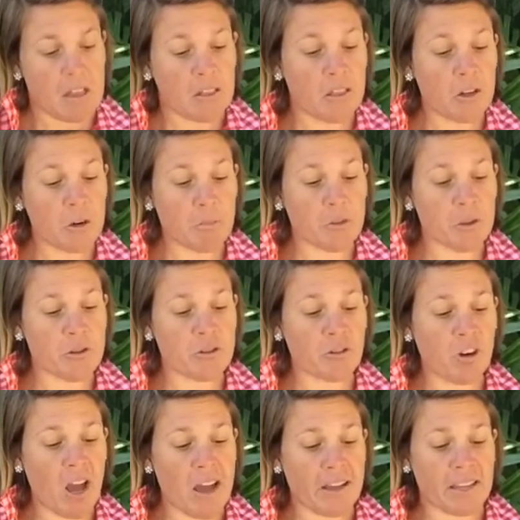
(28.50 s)
Little Blue
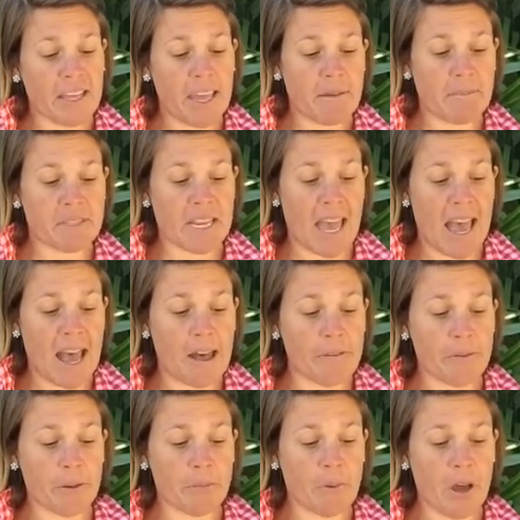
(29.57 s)
Truck came
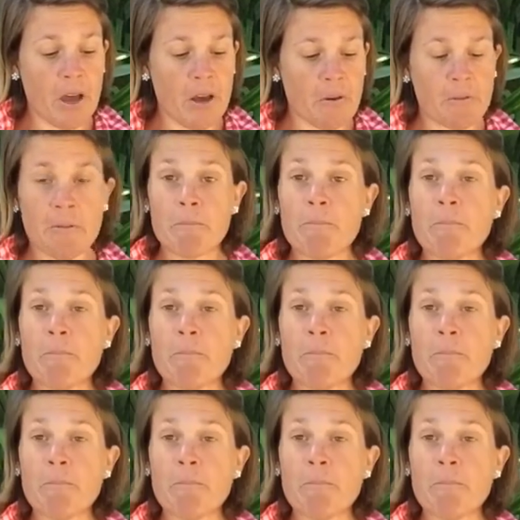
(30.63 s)
down the road.